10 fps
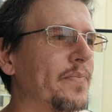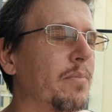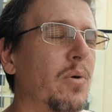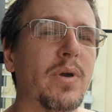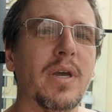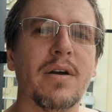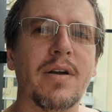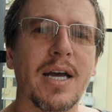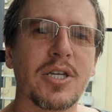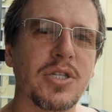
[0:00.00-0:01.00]
But we are
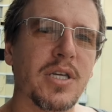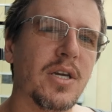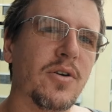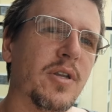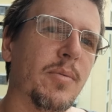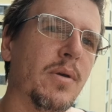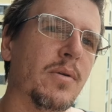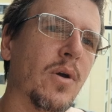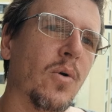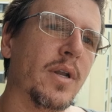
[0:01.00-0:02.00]
actually going to be
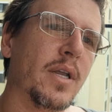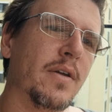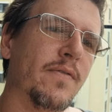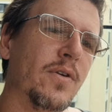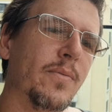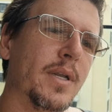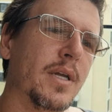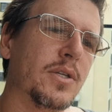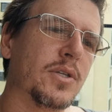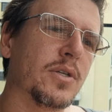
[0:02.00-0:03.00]
going in a few
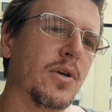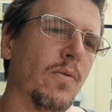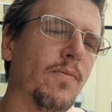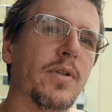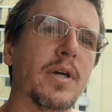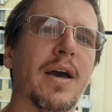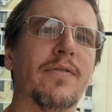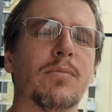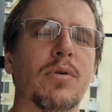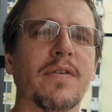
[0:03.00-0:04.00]
minutes, hopefully
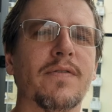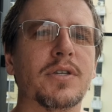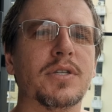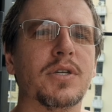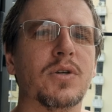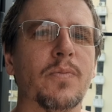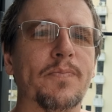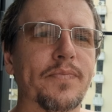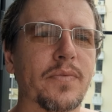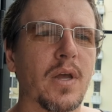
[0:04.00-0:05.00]
after breakfast, to
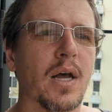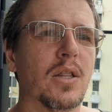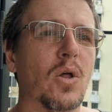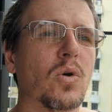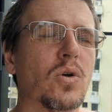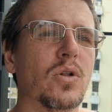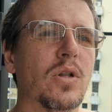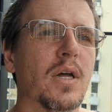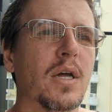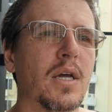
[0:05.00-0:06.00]
a local
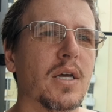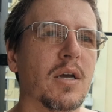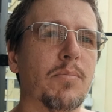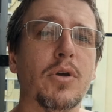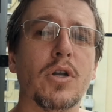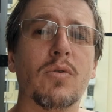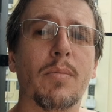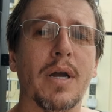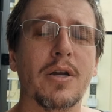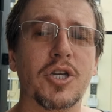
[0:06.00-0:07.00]
computer
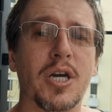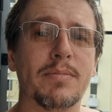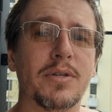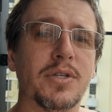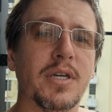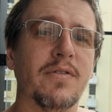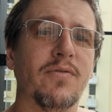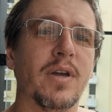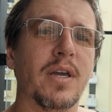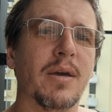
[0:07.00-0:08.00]
repair shop to see if
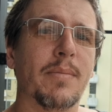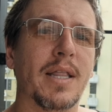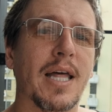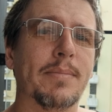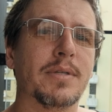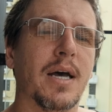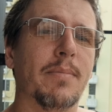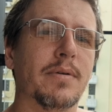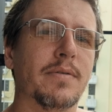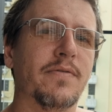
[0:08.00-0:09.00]
we can get my laptop
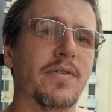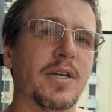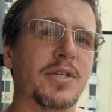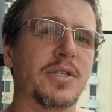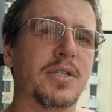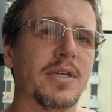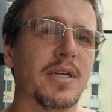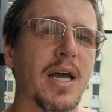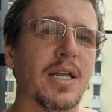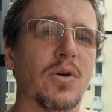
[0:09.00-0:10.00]
fixed.
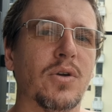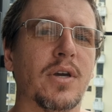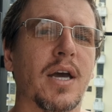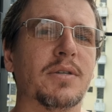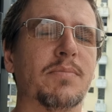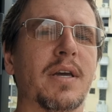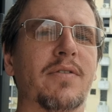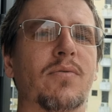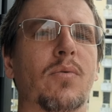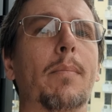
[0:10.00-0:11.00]
I know you guys may
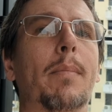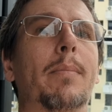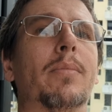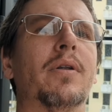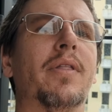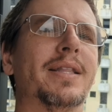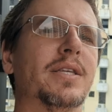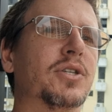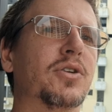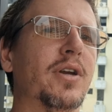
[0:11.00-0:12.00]
have remembered that the
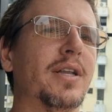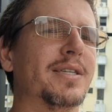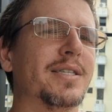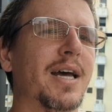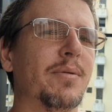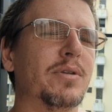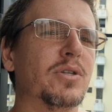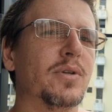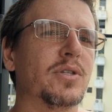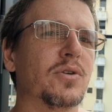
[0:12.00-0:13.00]
screen has not been
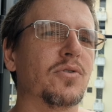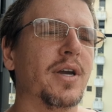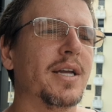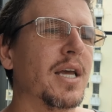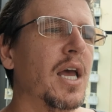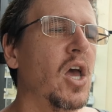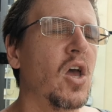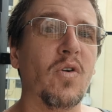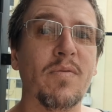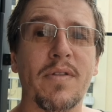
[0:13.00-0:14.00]
doing so great.
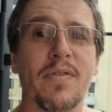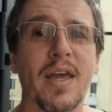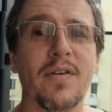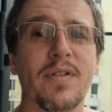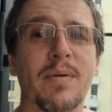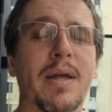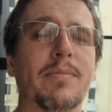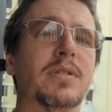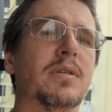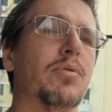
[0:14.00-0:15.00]
We've been thankfully
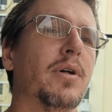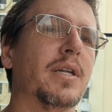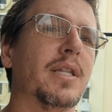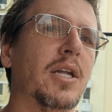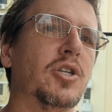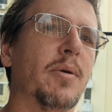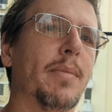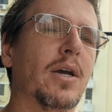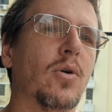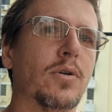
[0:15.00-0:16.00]
able to plug in the
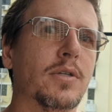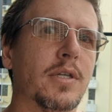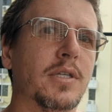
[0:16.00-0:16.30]
HDMI cord to the